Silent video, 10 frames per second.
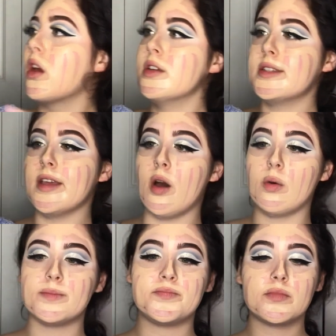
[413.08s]

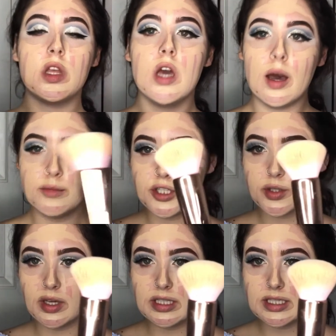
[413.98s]
So I'm just
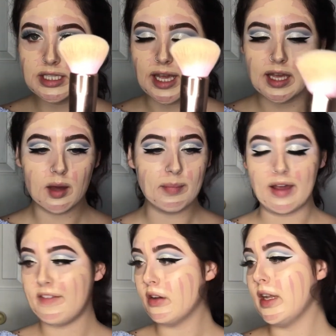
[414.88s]
going to take
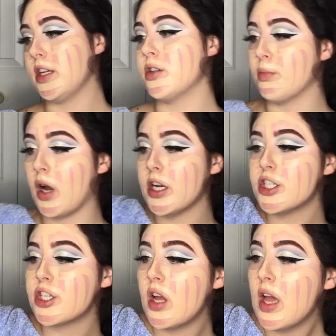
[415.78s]
my foundation
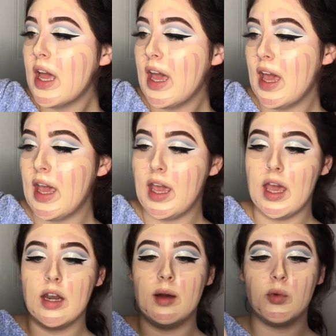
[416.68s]
brush
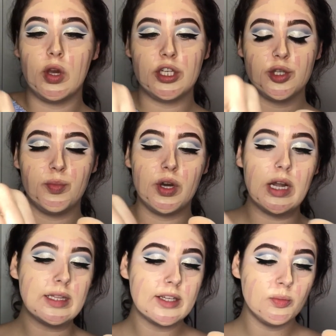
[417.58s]
and I'm going to put
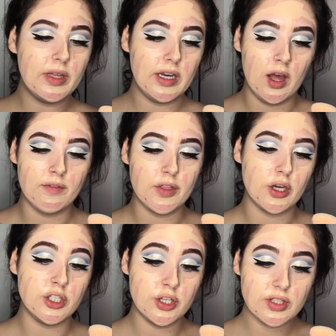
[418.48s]
a little bit of
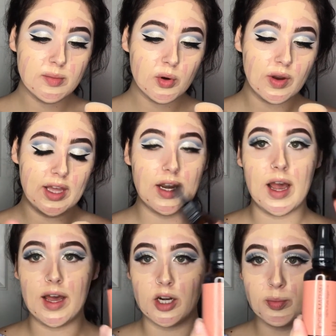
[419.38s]
the Josie Maran
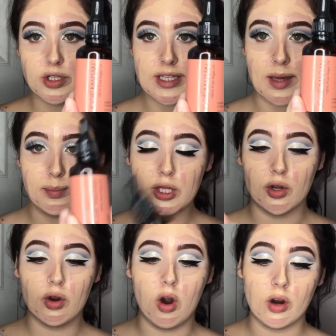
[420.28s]
100%
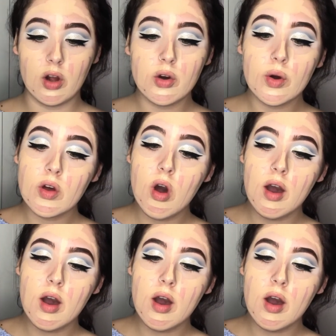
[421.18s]
pure argan oil